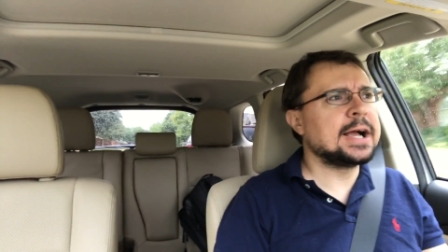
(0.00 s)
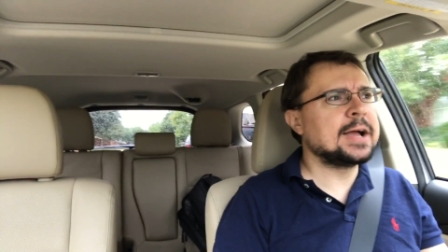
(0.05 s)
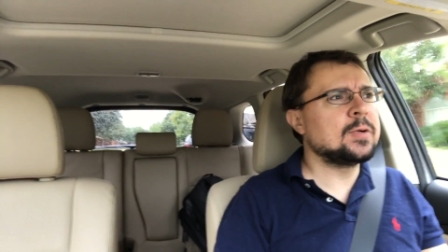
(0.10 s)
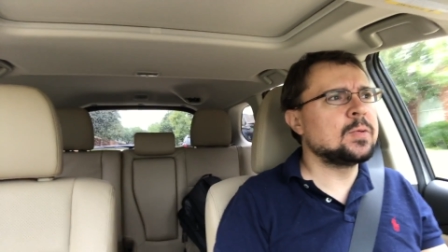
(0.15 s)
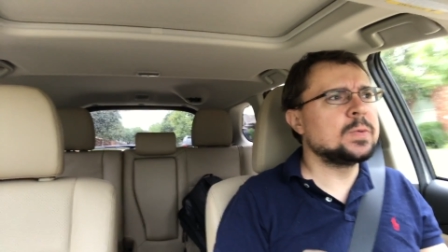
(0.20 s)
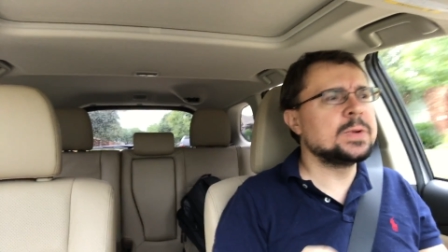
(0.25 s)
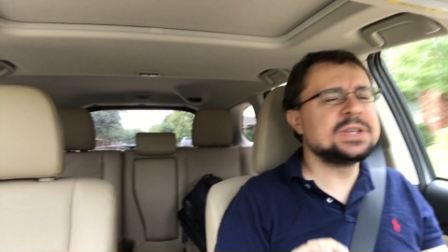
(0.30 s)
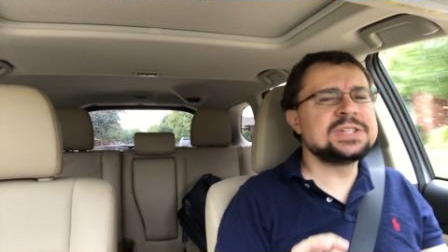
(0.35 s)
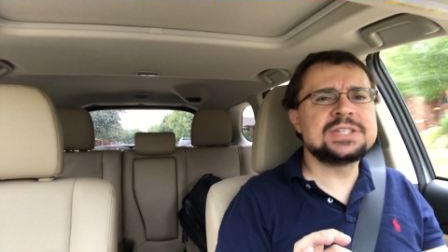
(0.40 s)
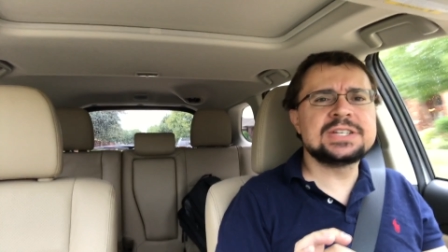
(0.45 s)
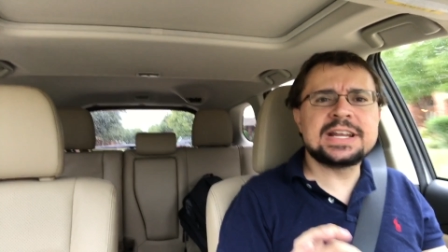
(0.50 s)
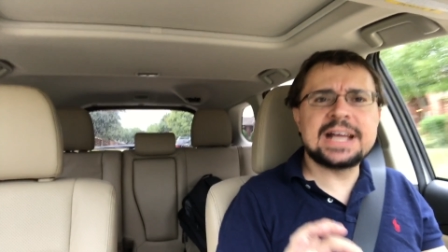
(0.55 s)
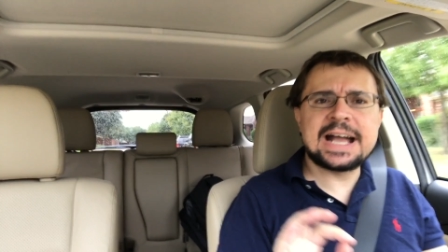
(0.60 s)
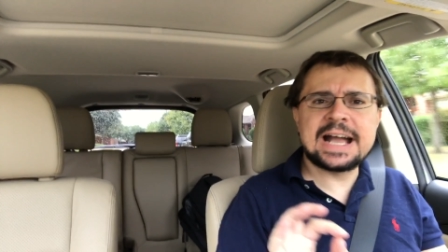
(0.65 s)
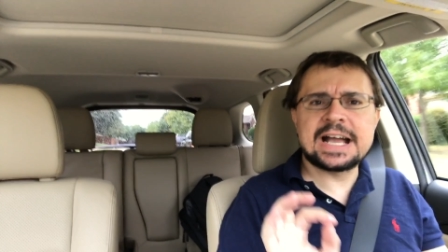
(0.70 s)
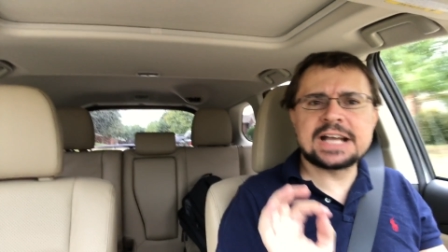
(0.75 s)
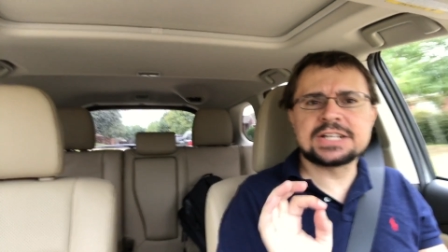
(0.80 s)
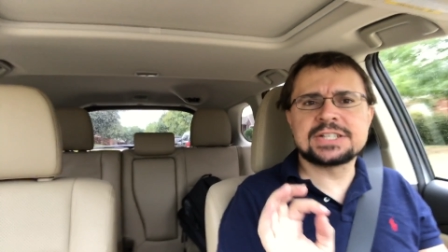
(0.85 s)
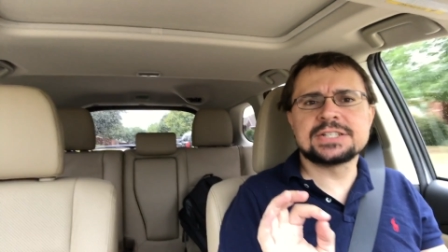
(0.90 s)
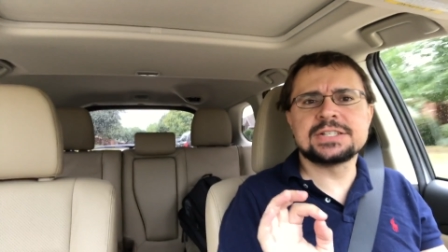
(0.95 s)
I wish it
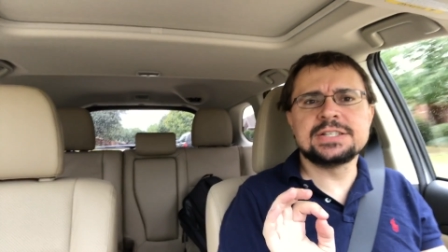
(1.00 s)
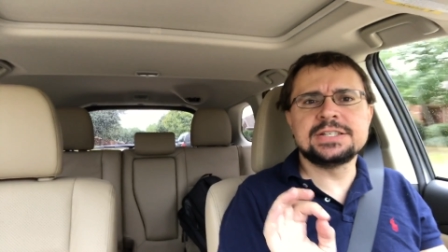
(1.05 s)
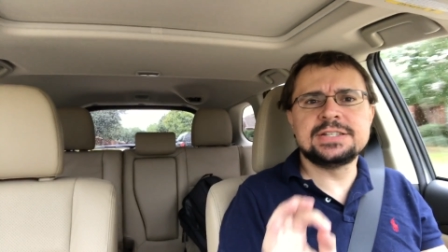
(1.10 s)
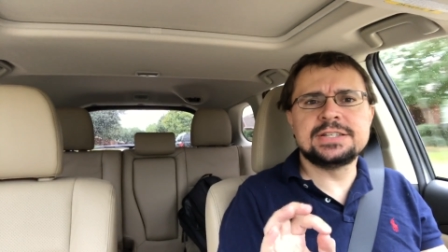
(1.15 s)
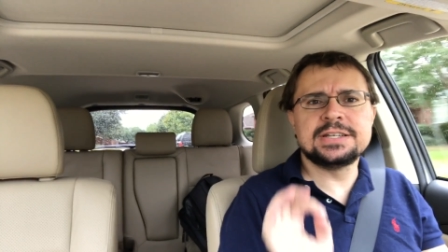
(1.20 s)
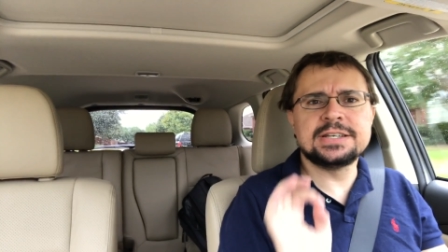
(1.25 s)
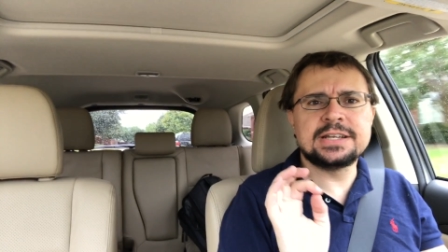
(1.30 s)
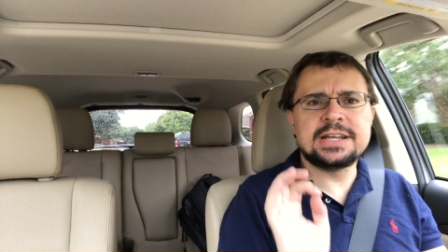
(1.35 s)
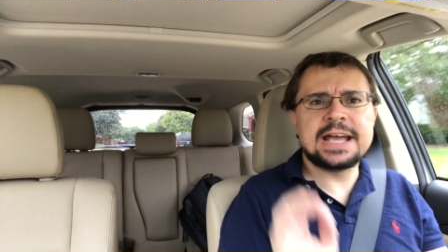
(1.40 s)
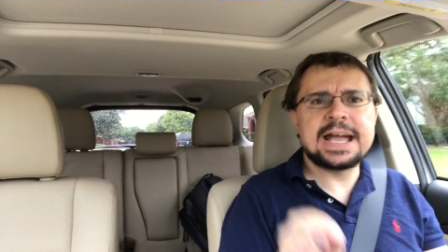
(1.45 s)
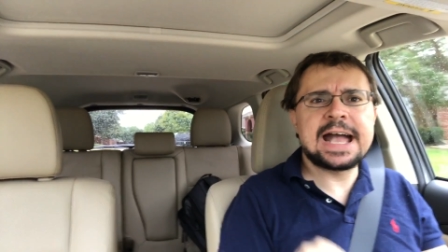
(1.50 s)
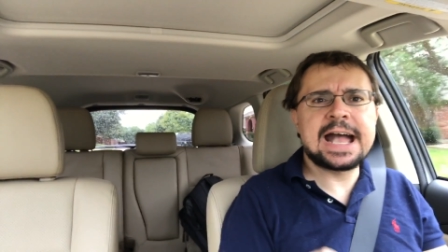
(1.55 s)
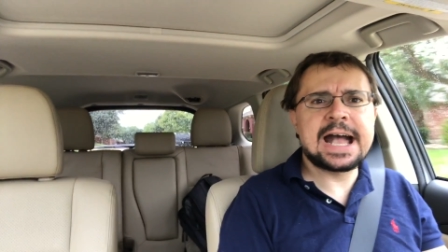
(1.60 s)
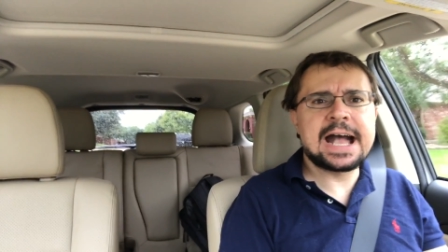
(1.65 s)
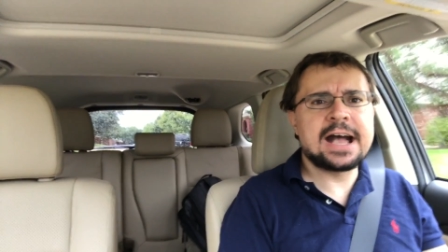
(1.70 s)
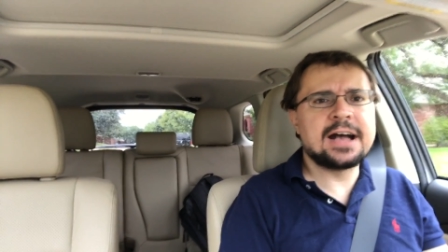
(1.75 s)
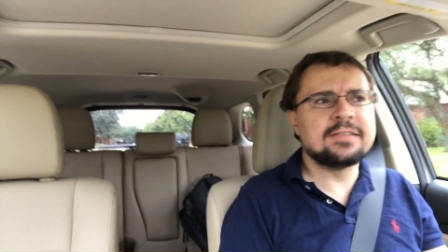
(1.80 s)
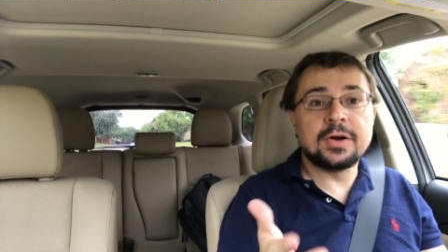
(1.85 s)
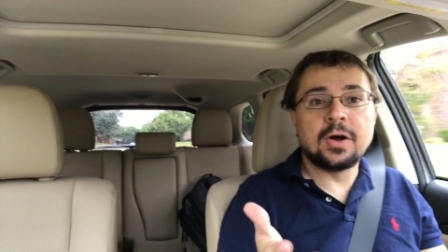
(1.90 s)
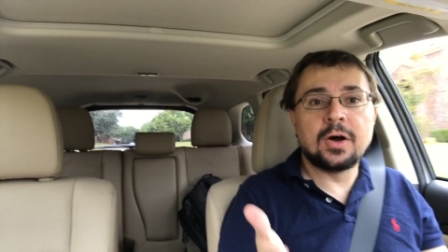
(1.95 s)
actually did
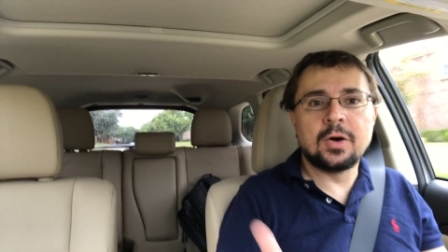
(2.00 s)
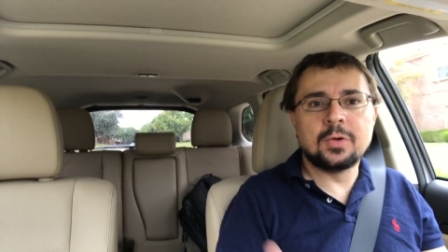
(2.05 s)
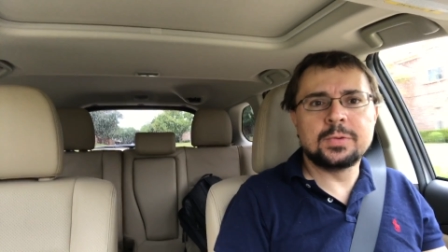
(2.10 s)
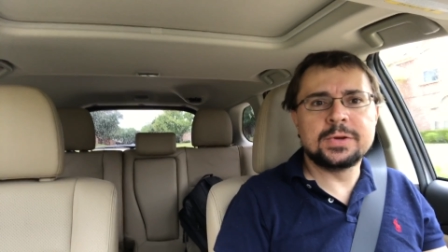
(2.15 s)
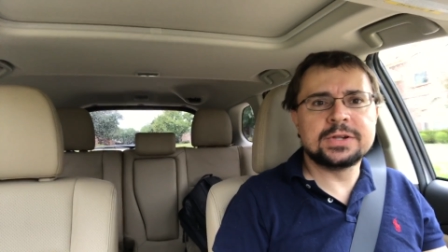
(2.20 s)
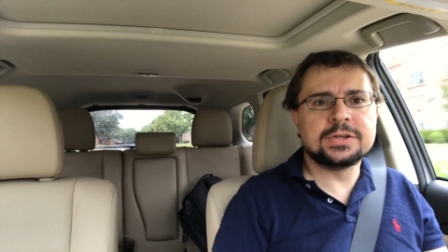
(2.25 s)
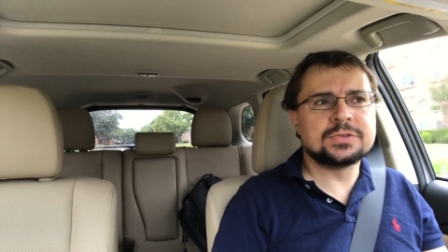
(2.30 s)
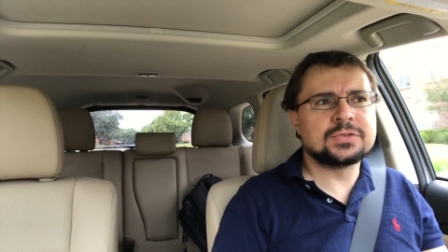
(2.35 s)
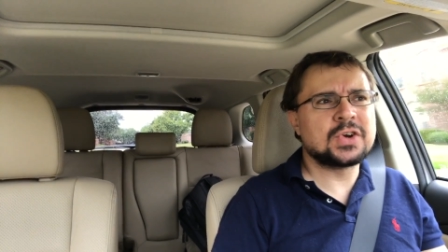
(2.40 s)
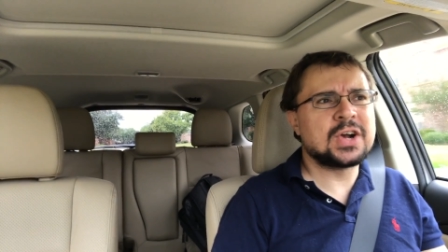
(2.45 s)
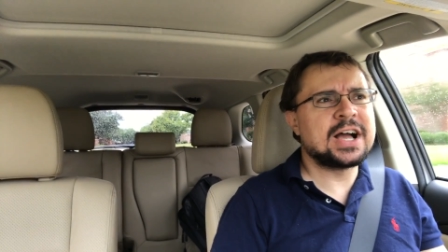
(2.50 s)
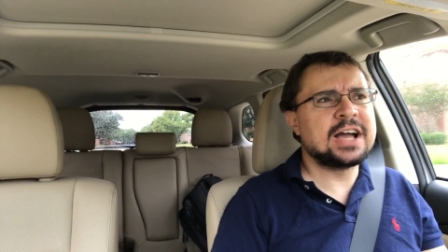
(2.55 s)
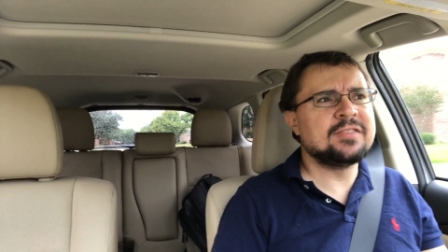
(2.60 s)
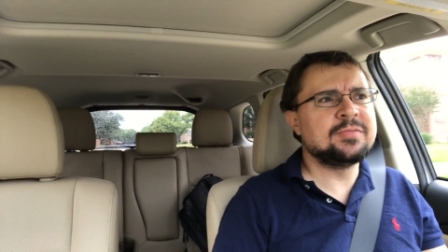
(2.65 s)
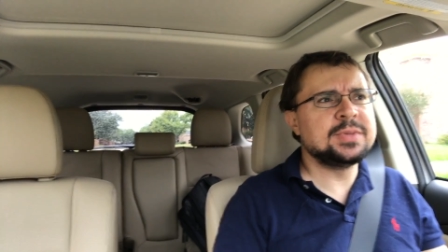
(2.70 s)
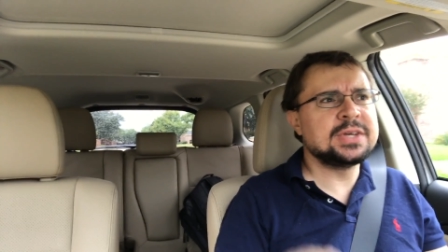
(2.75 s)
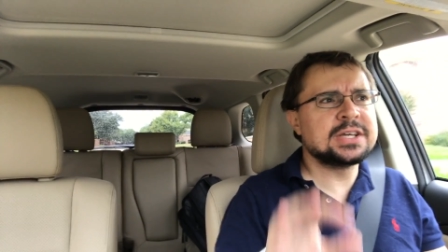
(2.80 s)
have all-wheel drive,